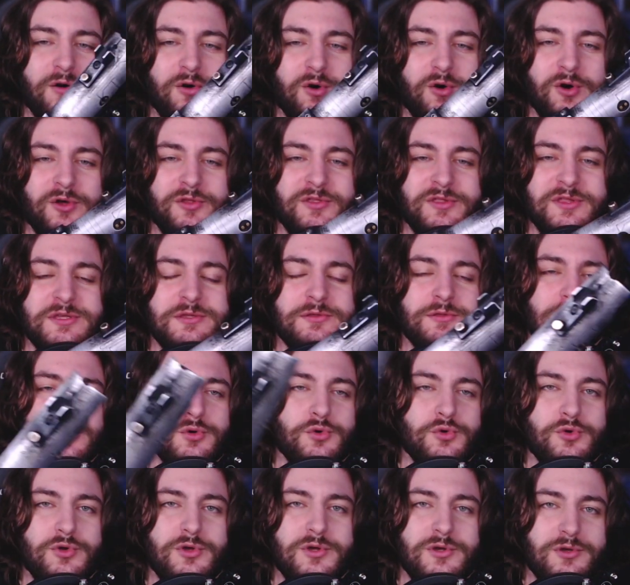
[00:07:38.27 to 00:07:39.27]
on the
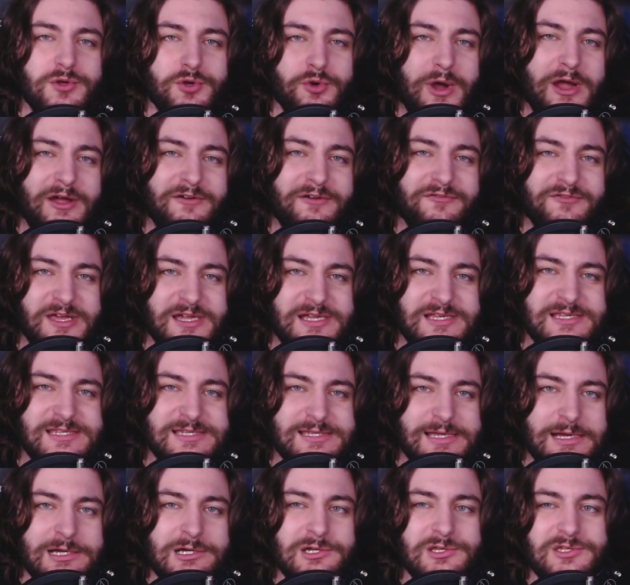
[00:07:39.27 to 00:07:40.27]
Luke Graflex
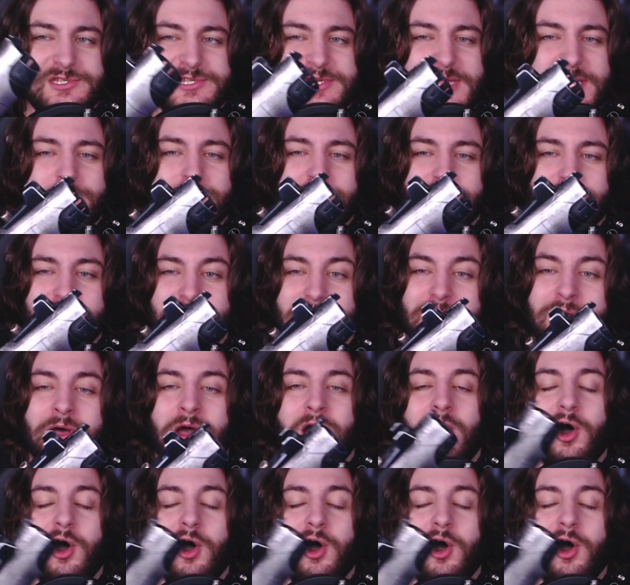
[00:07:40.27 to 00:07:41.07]
style saber,